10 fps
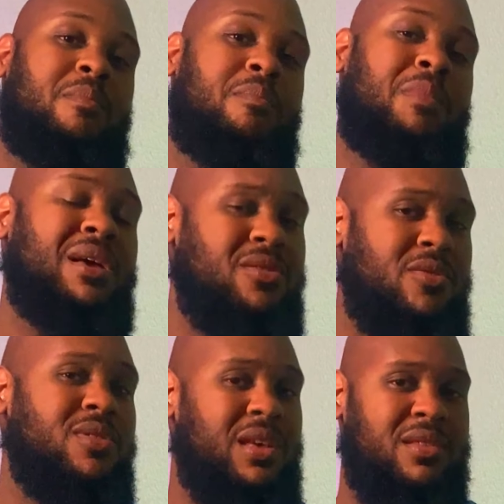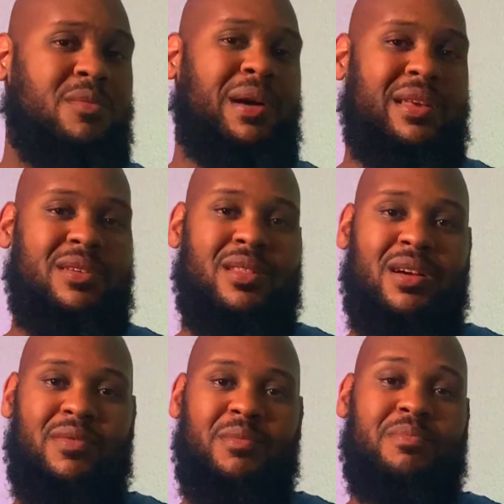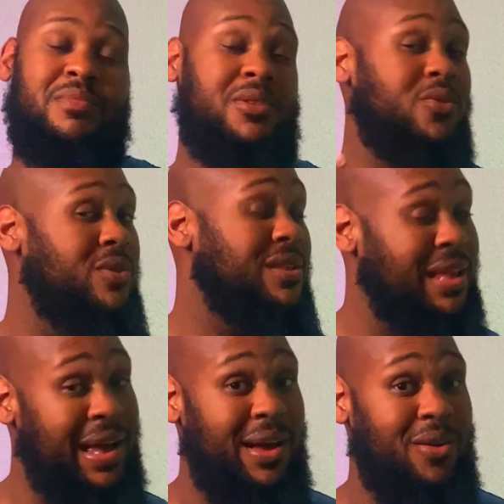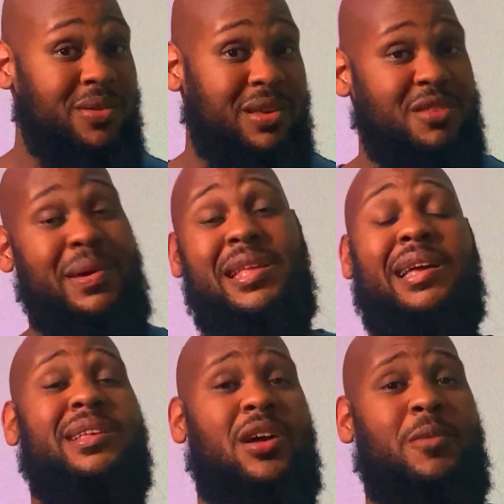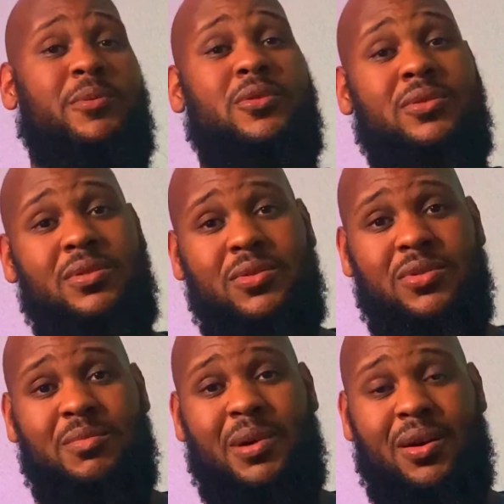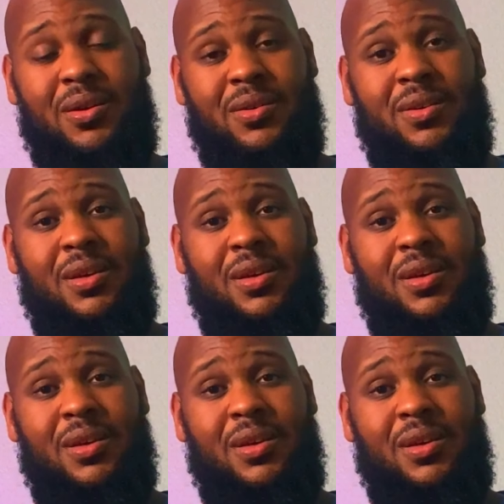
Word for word: make sure you tell somebody you love them. Do it now, because you may not get the opportunity to do it tomorrow.